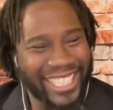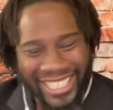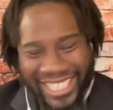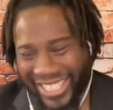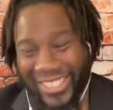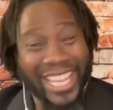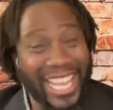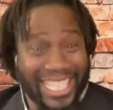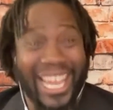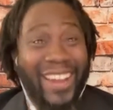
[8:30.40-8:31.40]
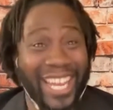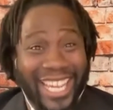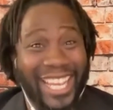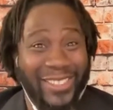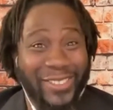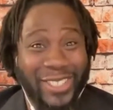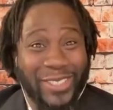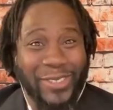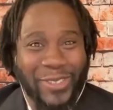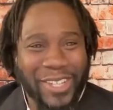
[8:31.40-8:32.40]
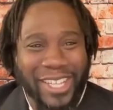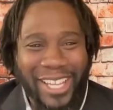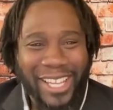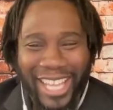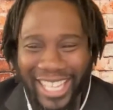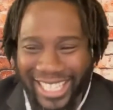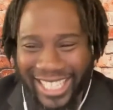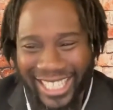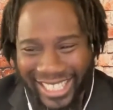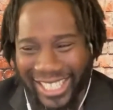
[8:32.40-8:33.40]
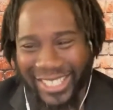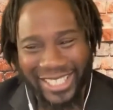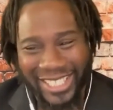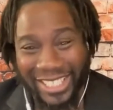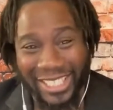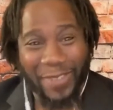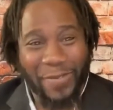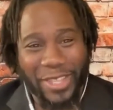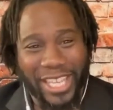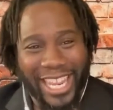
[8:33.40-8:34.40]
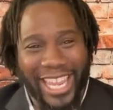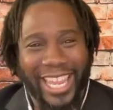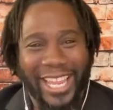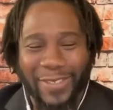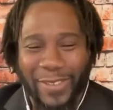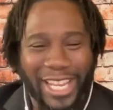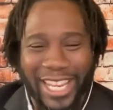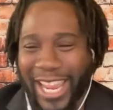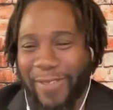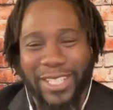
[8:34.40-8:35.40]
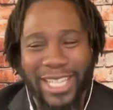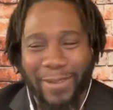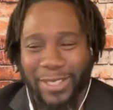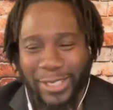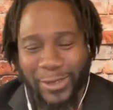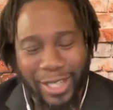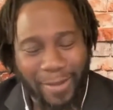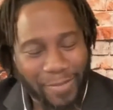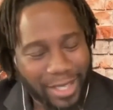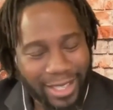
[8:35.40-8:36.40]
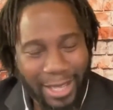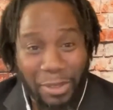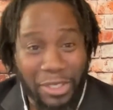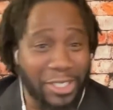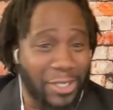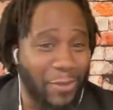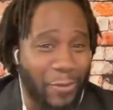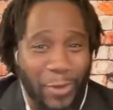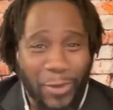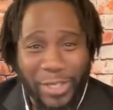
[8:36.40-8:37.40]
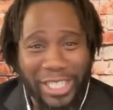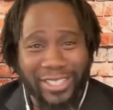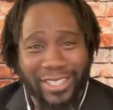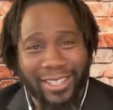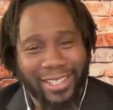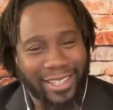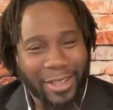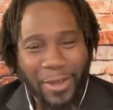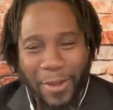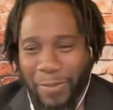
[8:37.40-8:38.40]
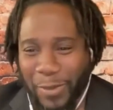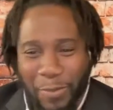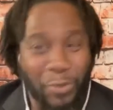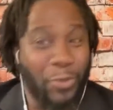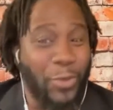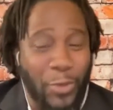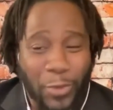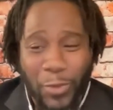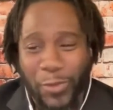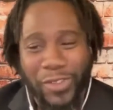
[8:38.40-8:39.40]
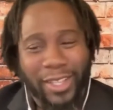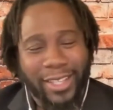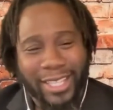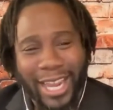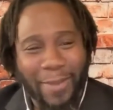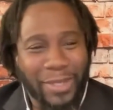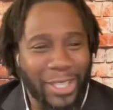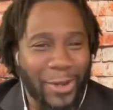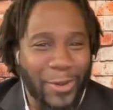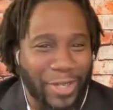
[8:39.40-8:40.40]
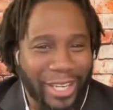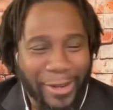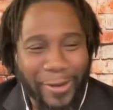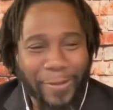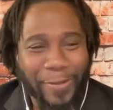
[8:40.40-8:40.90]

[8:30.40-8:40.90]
So that's how I got through school. Just looking for that edge every time I showed up. I'm looking for a reason to prove that I belong here.